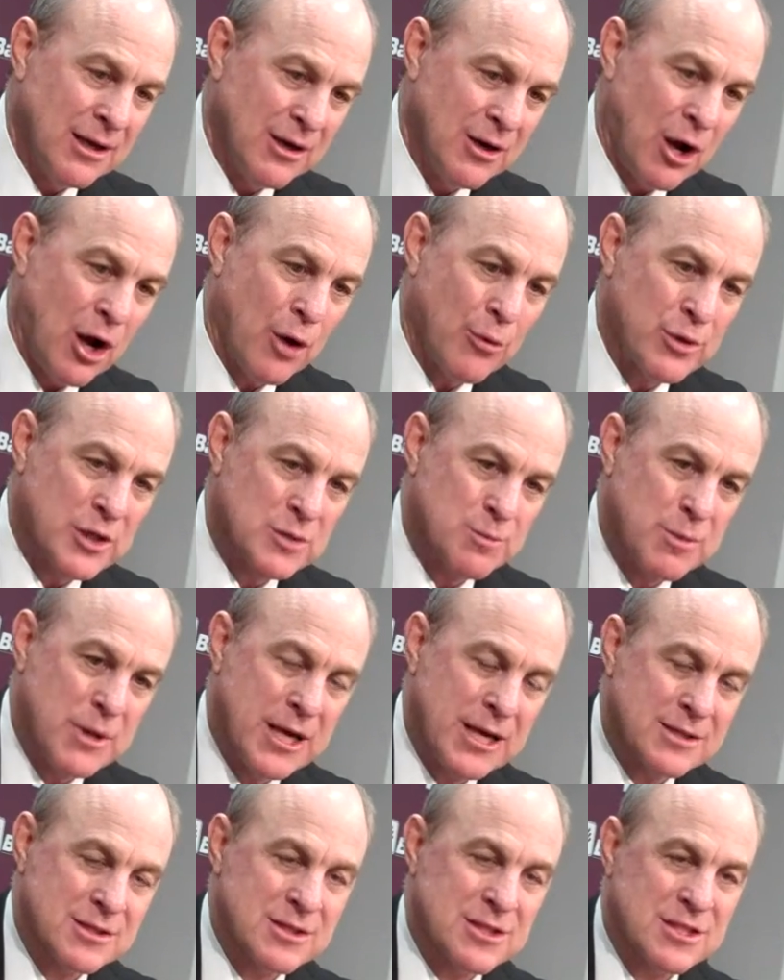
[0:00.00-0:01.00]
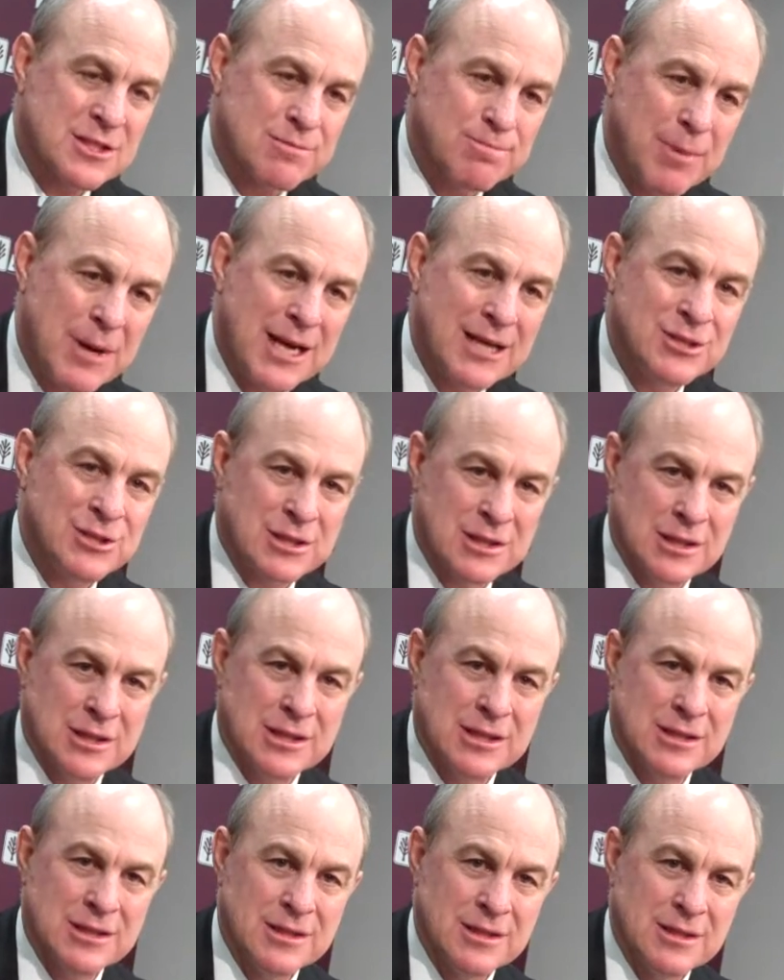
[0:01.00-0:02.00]
in all respects,
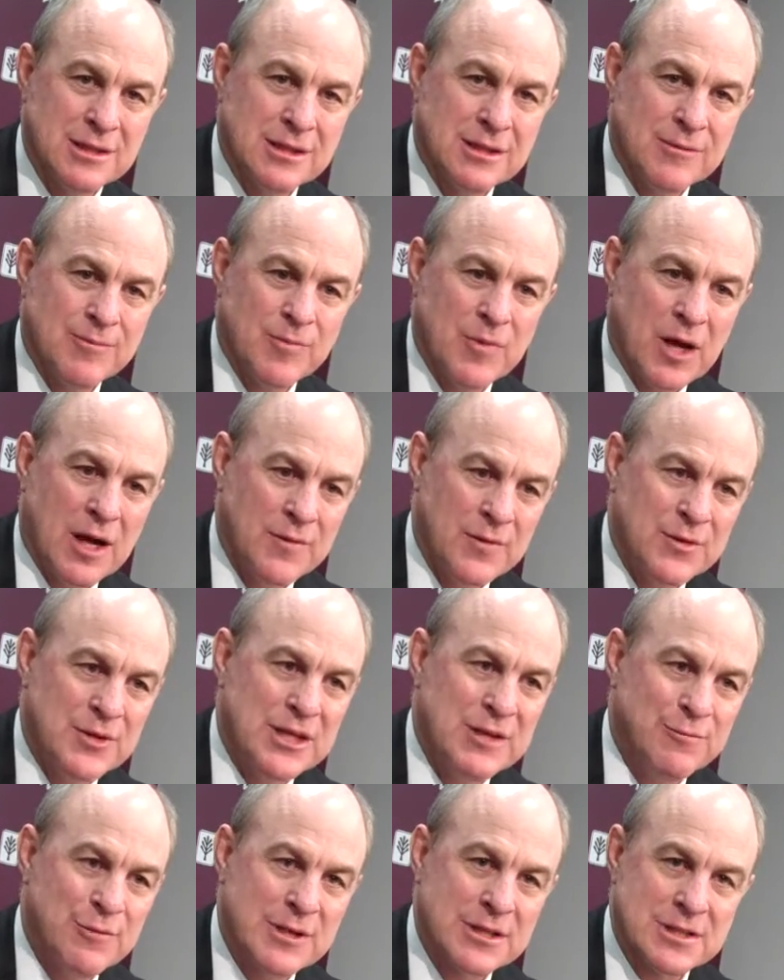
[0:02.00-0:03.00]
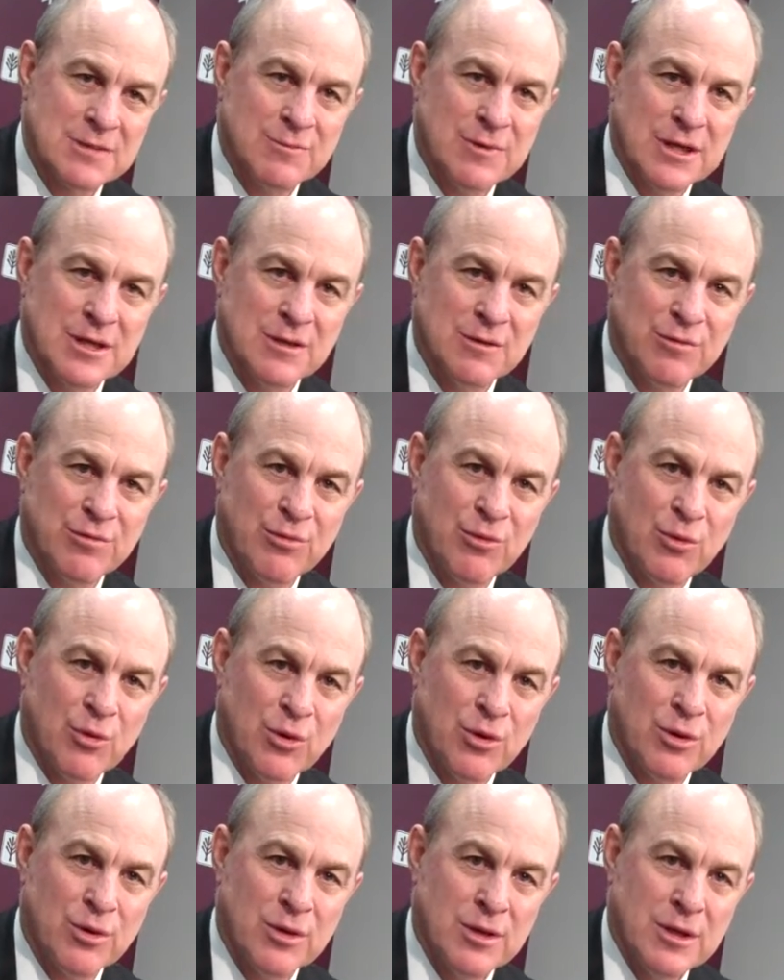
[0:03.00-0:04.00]
especially on the defensive end of the
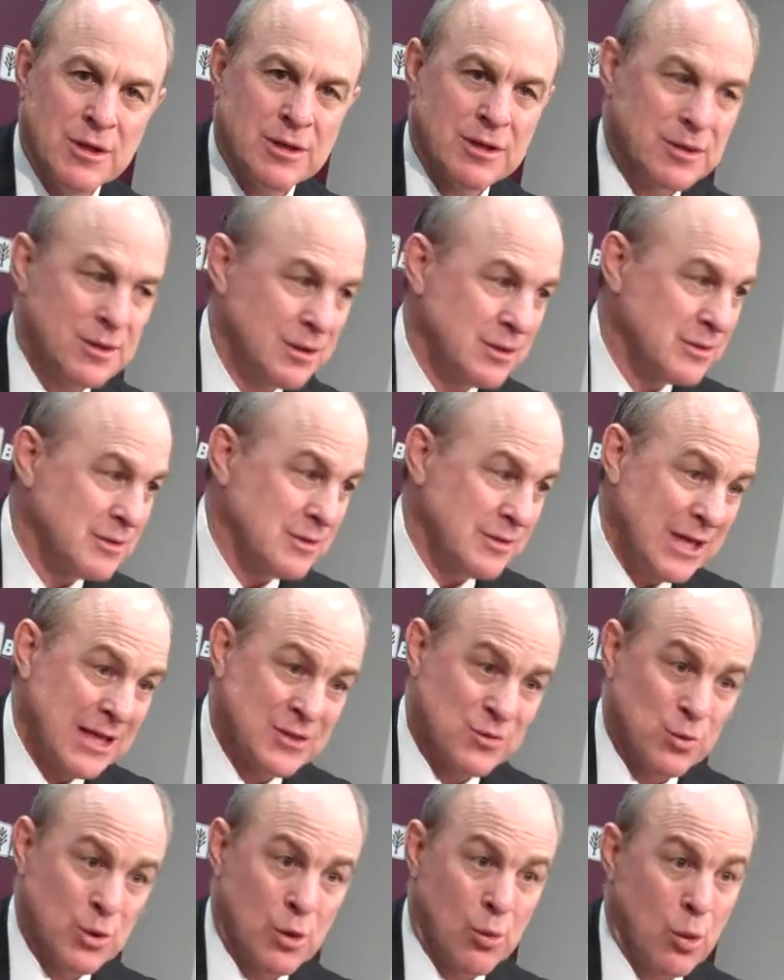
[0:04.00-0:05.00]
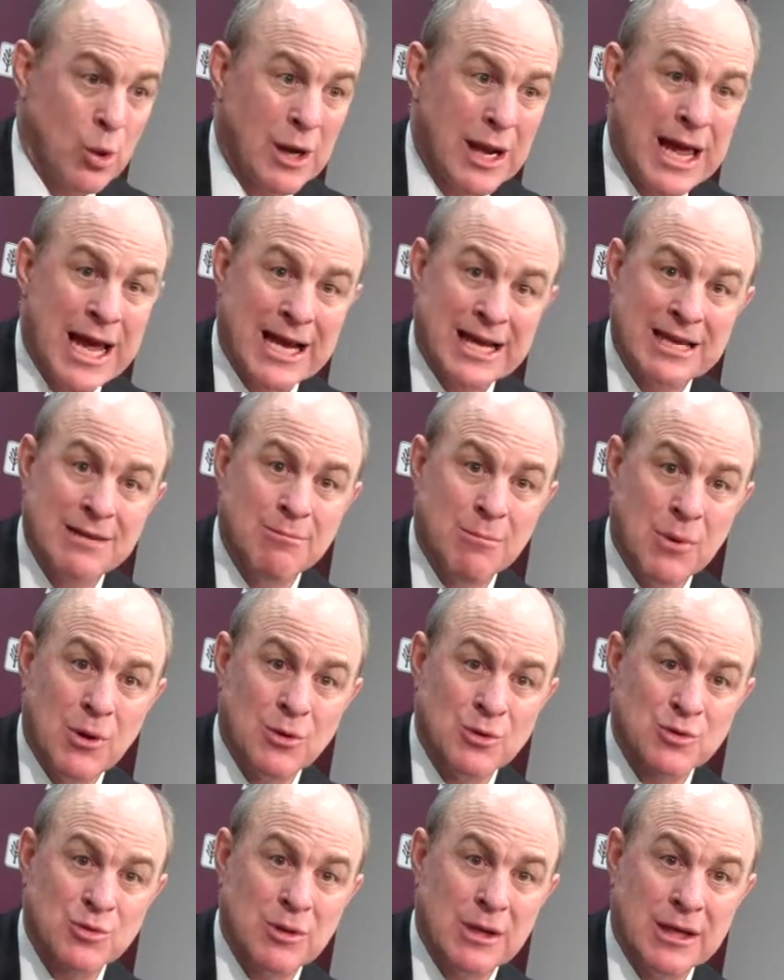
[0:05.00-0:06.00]
floor, because that's where we're lacking
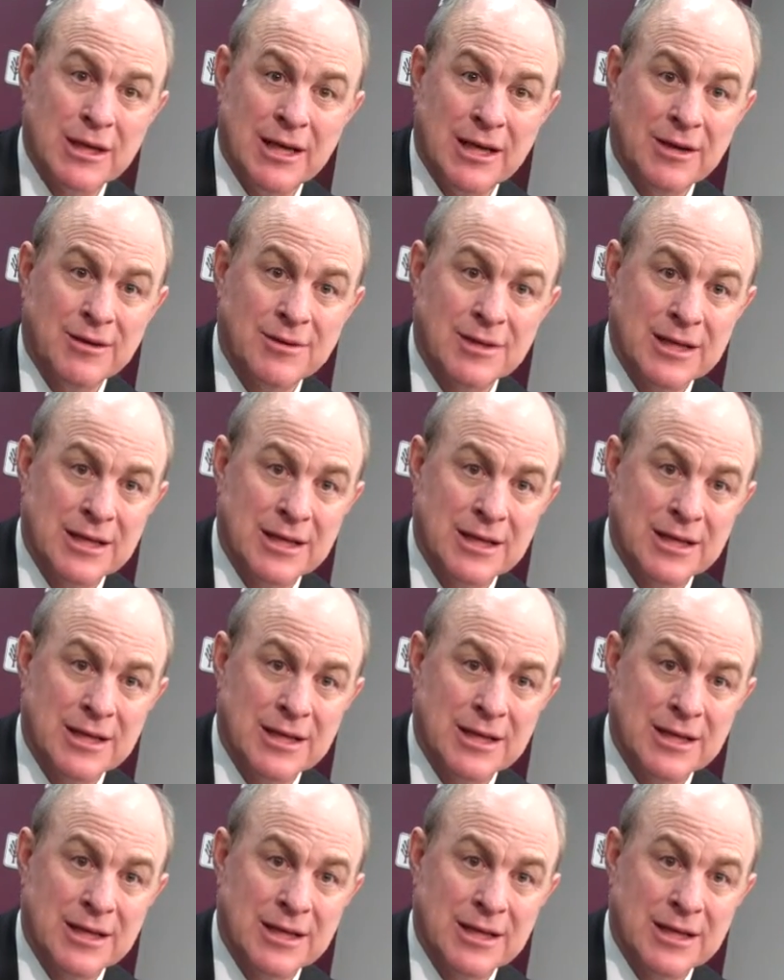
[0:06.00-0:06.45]
most right now.